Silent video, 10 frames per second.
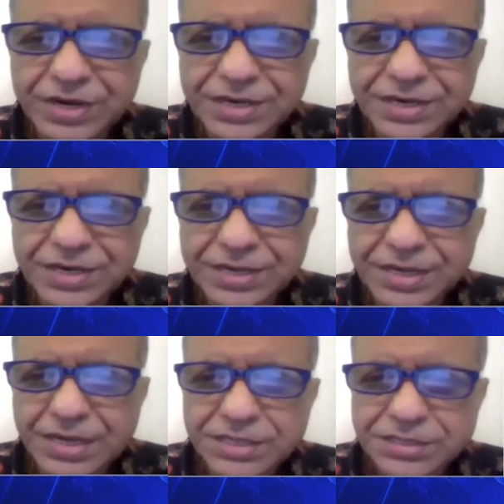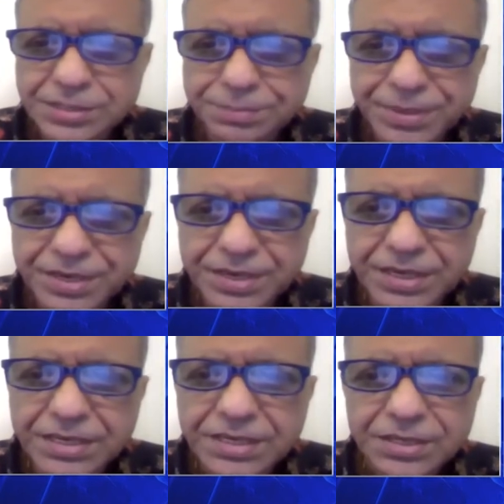Of course, VLDL is a
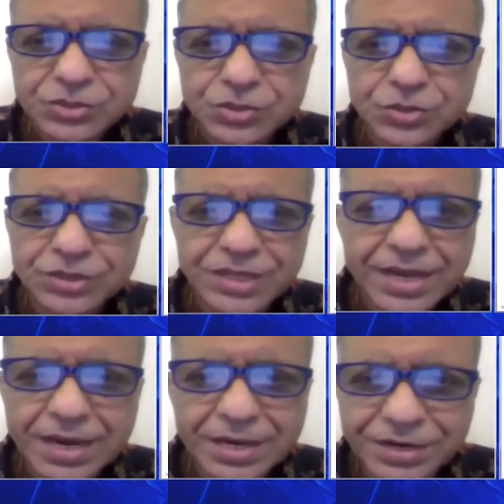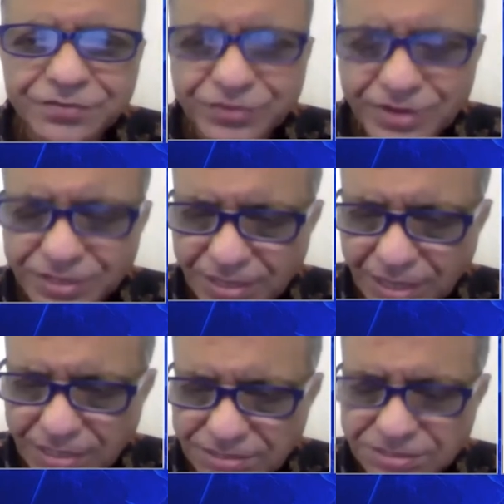bigger, so they are
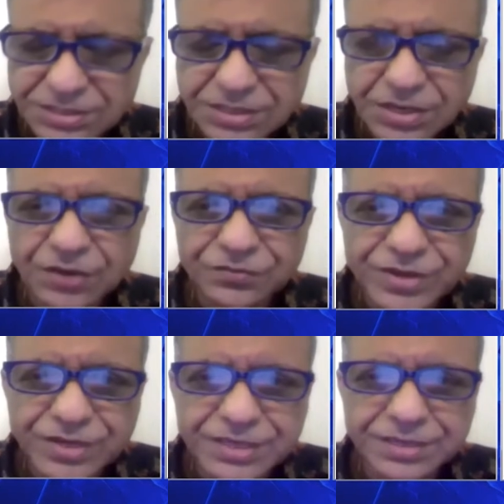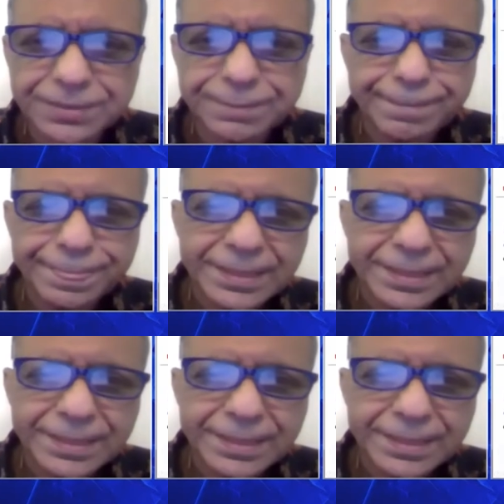different class of agent.